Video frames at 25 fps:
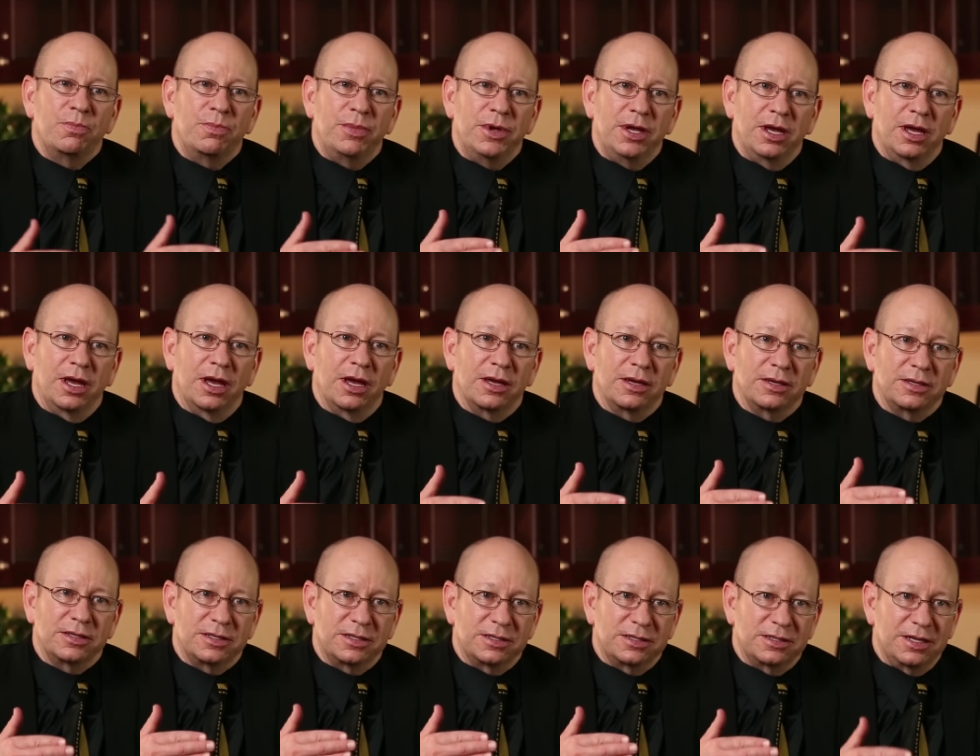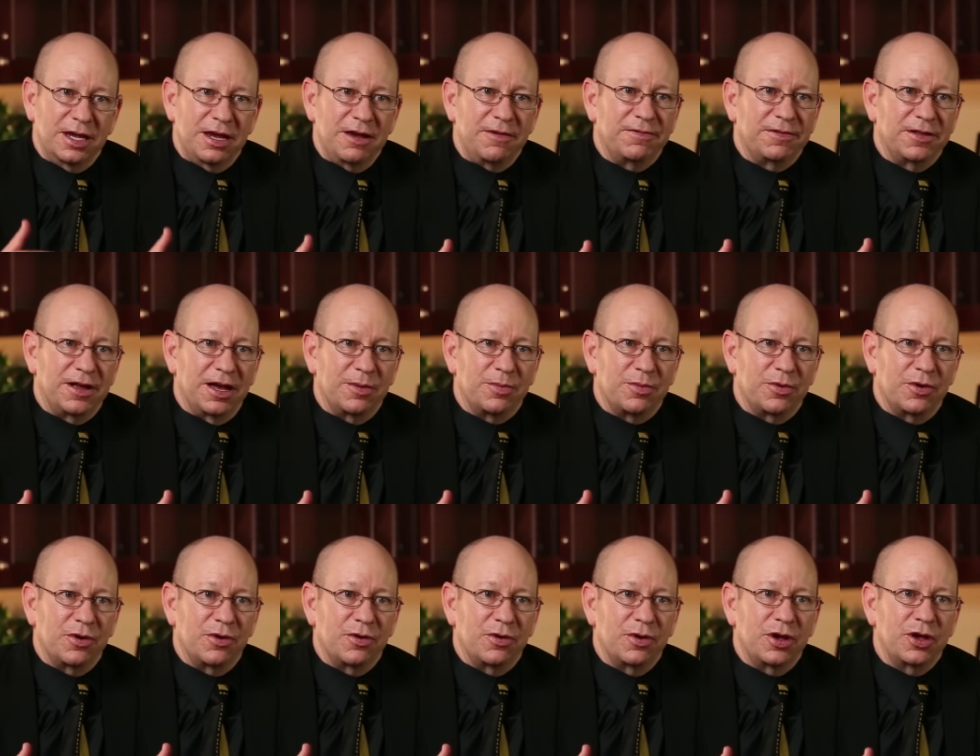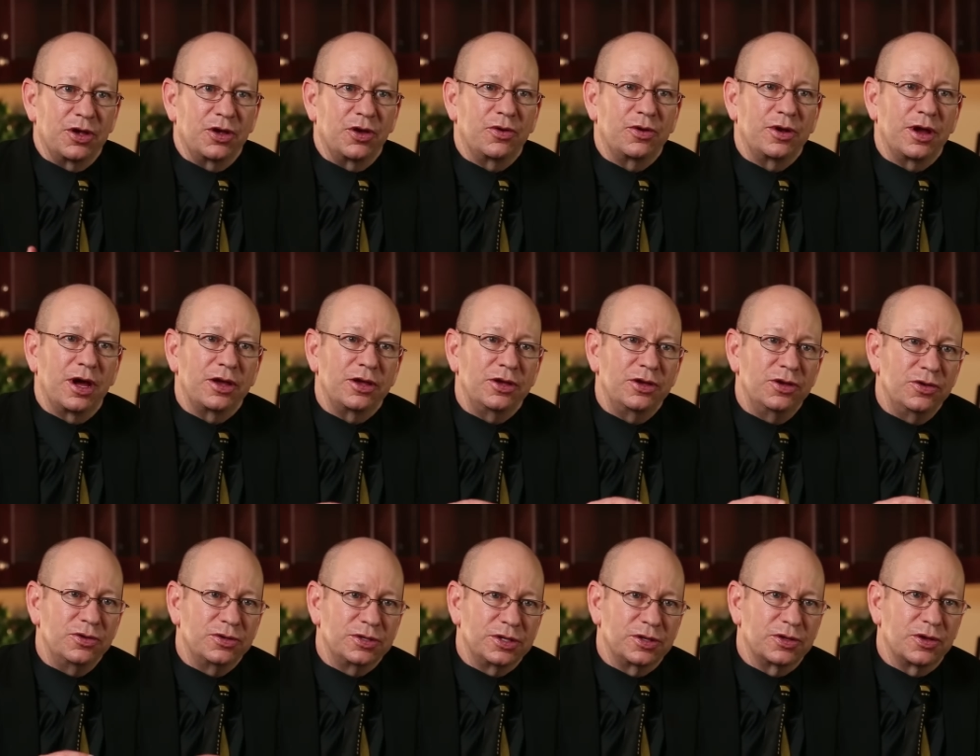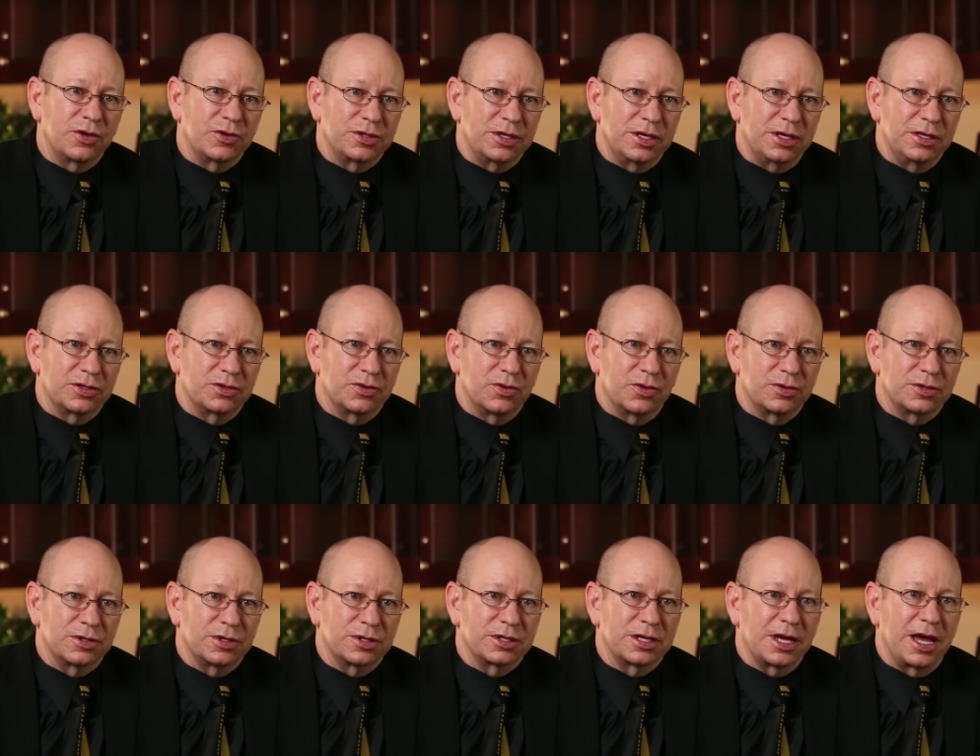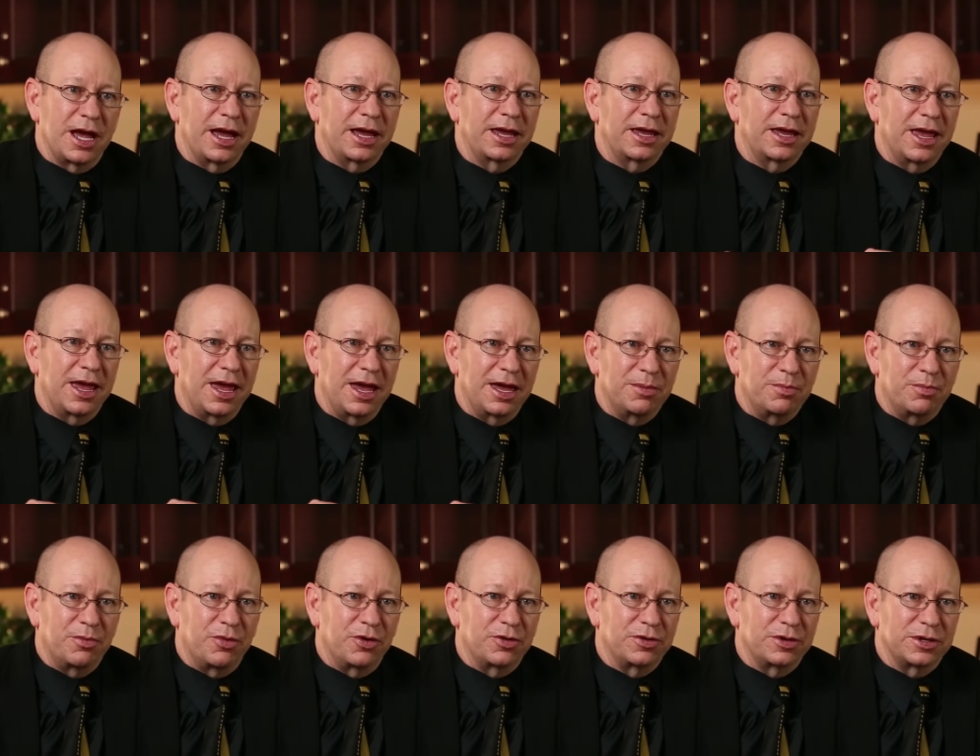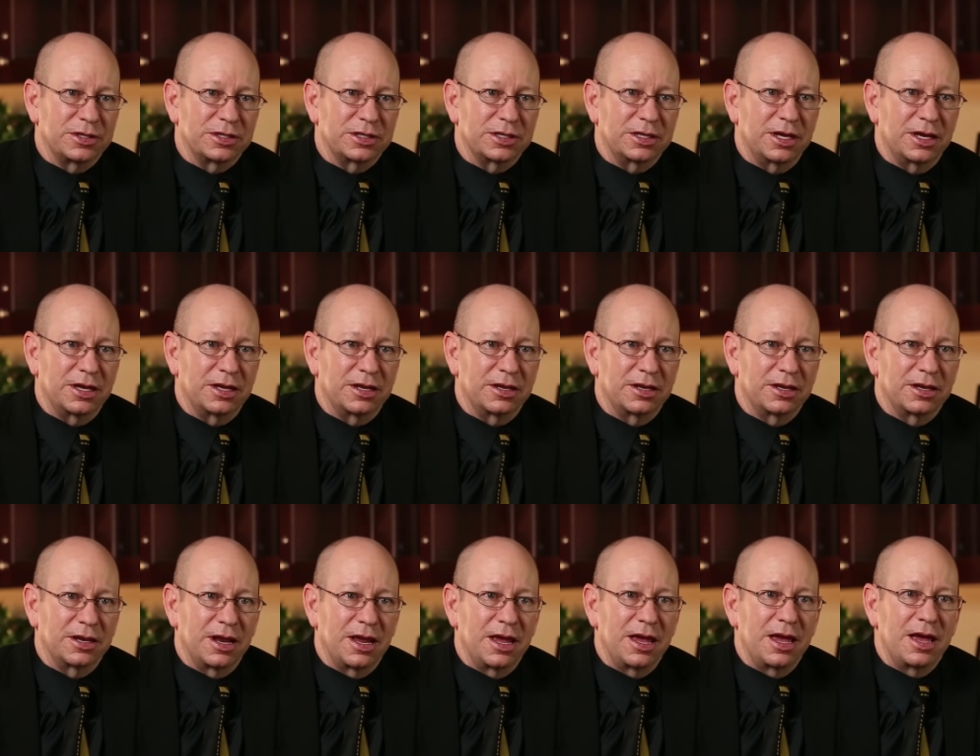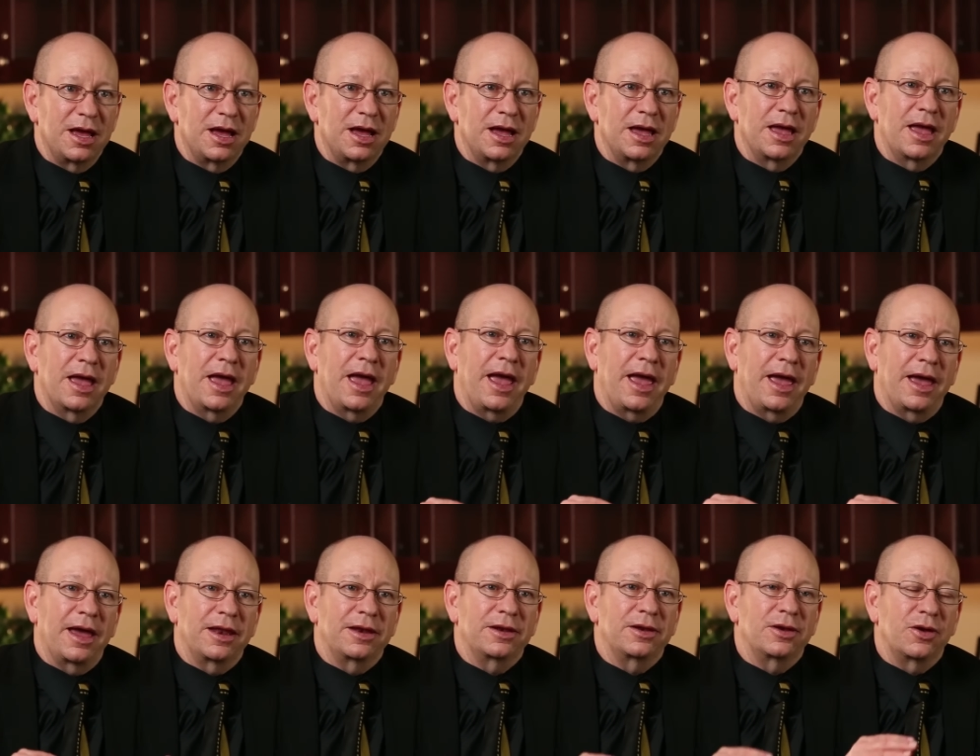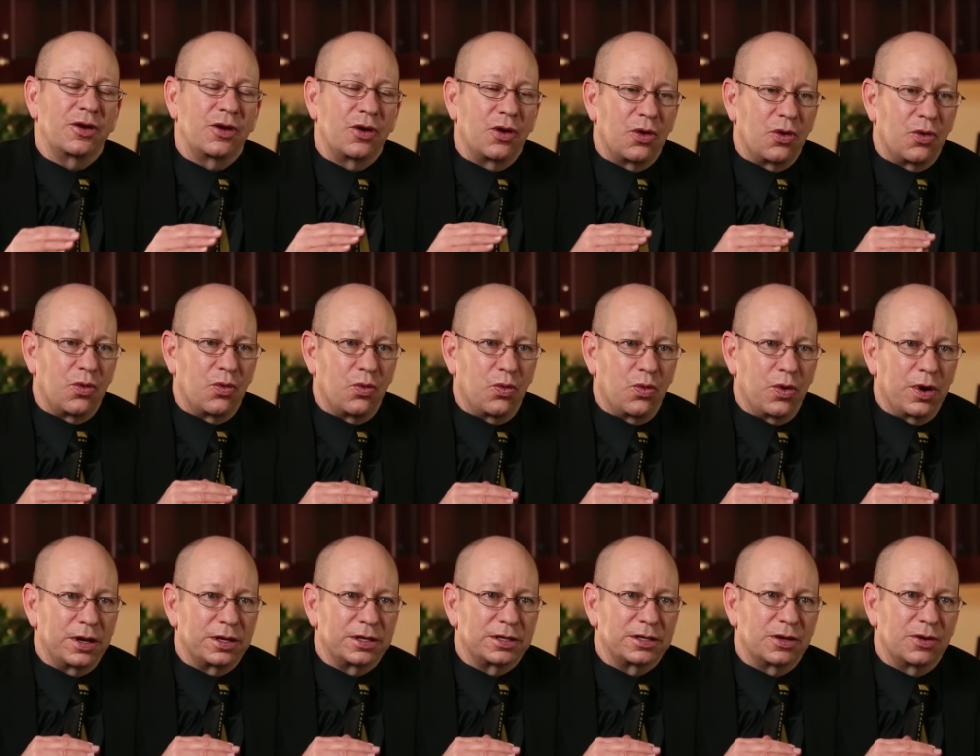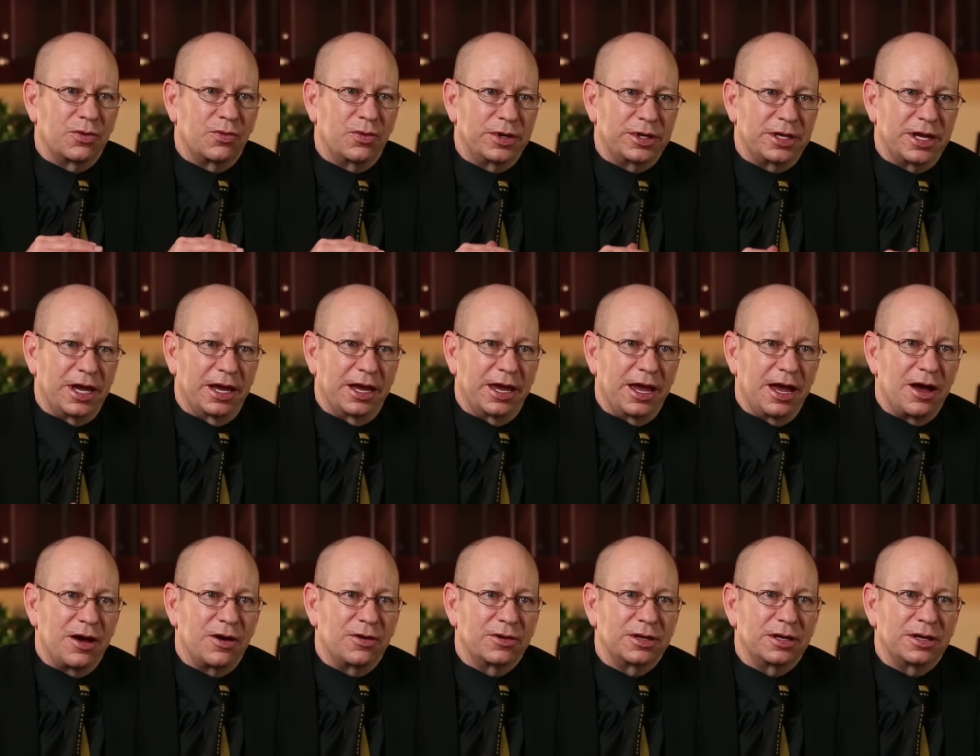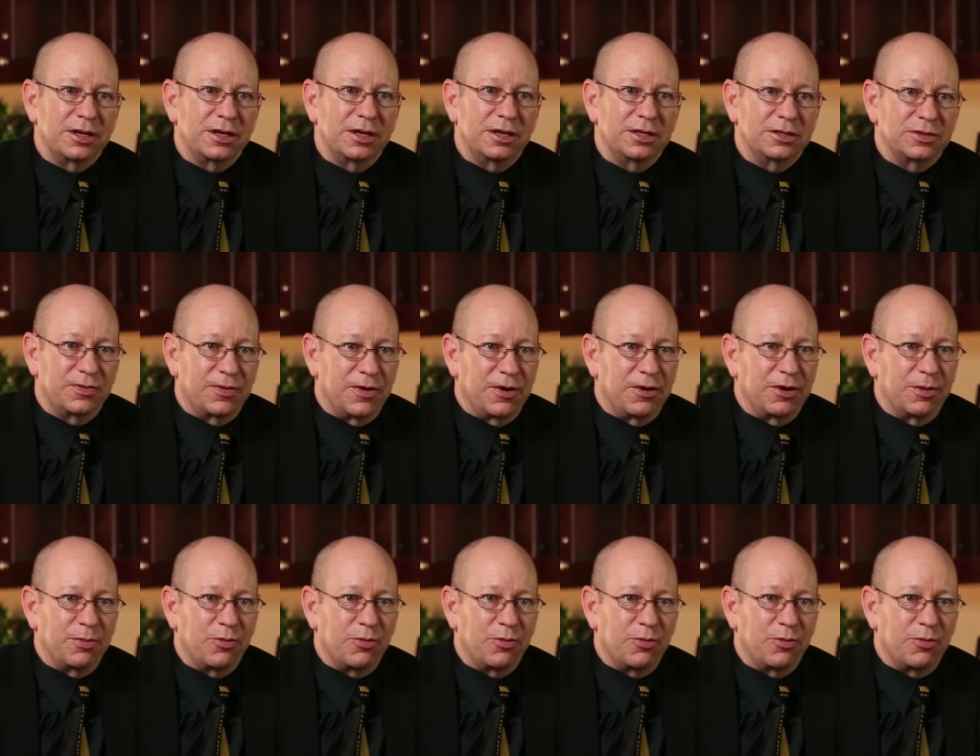Being a safe lipo, you're not using those heat sources. I can't burn the skin. And what we take out is very